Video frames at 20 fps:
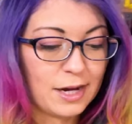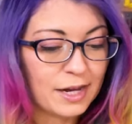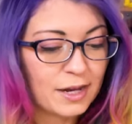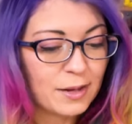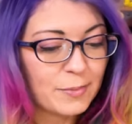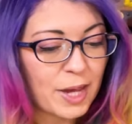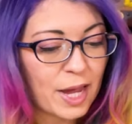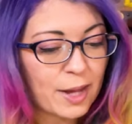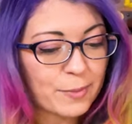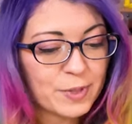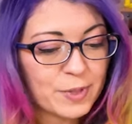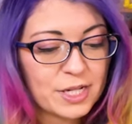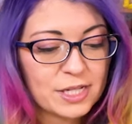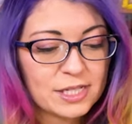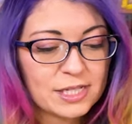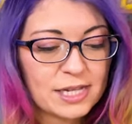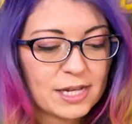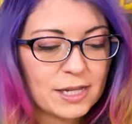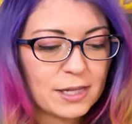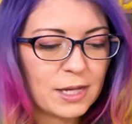I am happy to
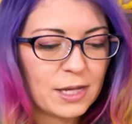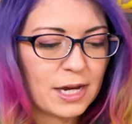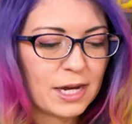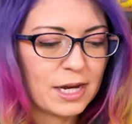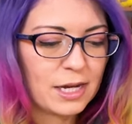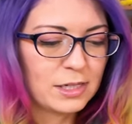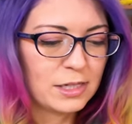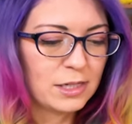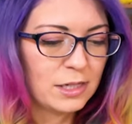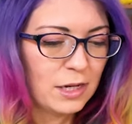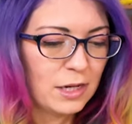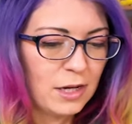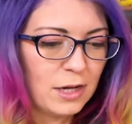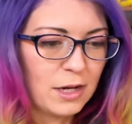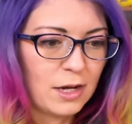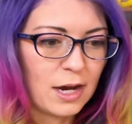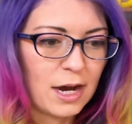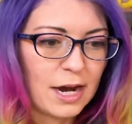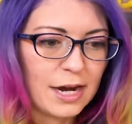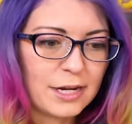see that
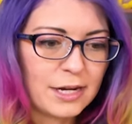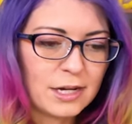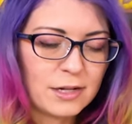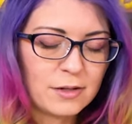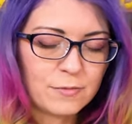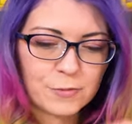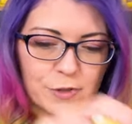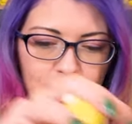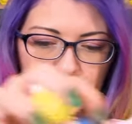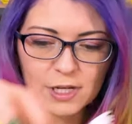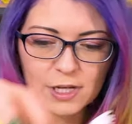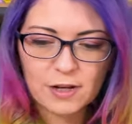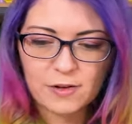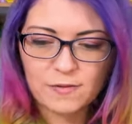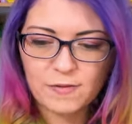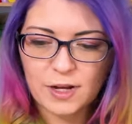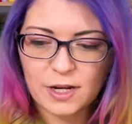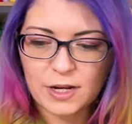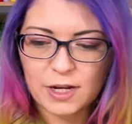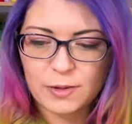I didn't
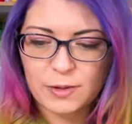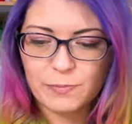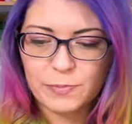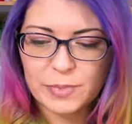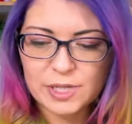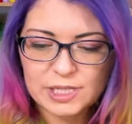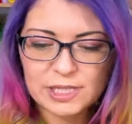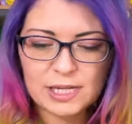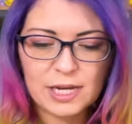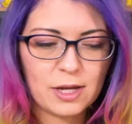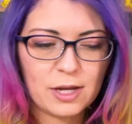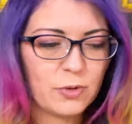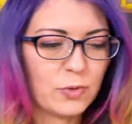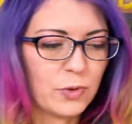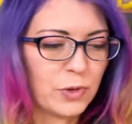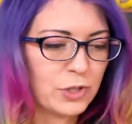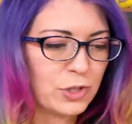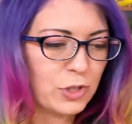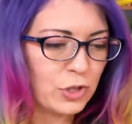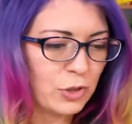receive any missing
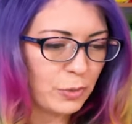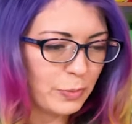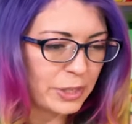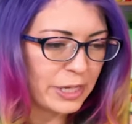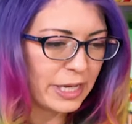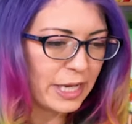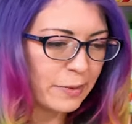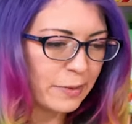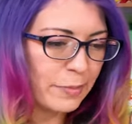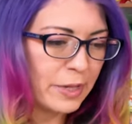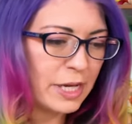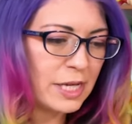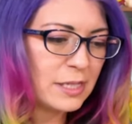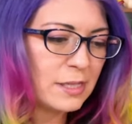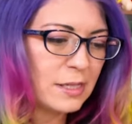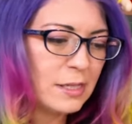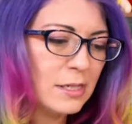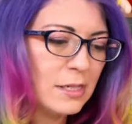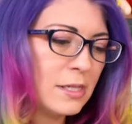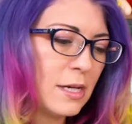or duplicate
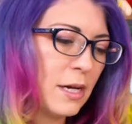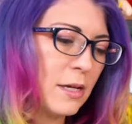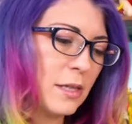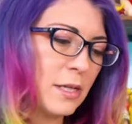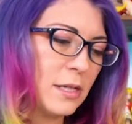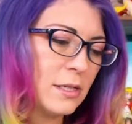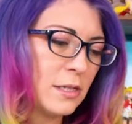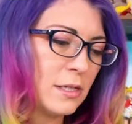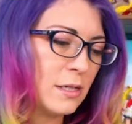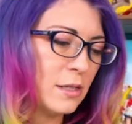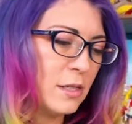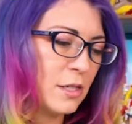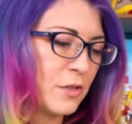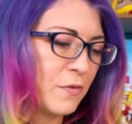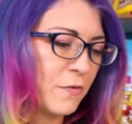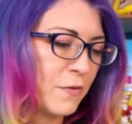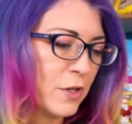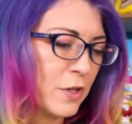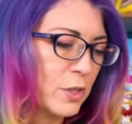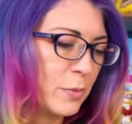pieces, at least in this
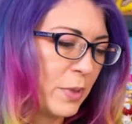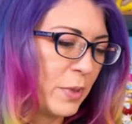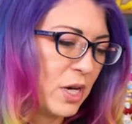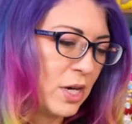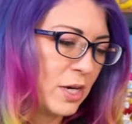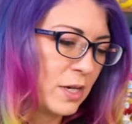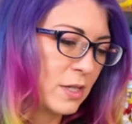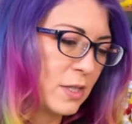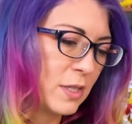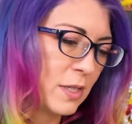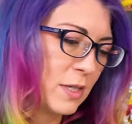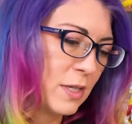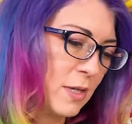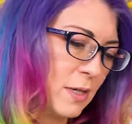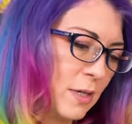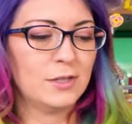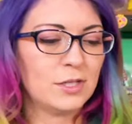first box.